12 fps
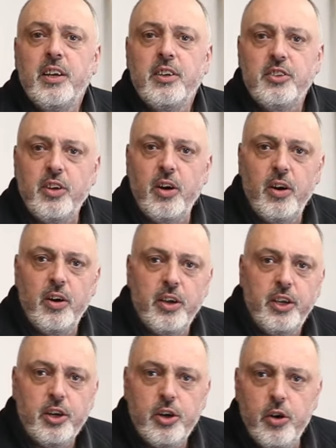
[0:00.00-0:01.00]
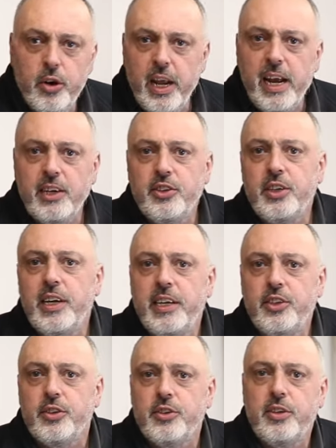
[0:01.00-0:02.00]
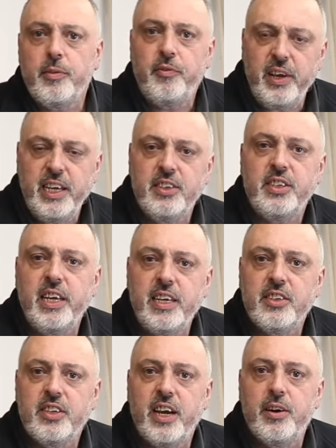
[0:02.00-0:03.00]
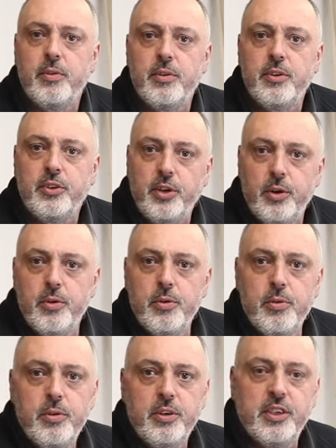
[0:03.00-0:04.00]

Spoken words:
So you could actually just fix these down to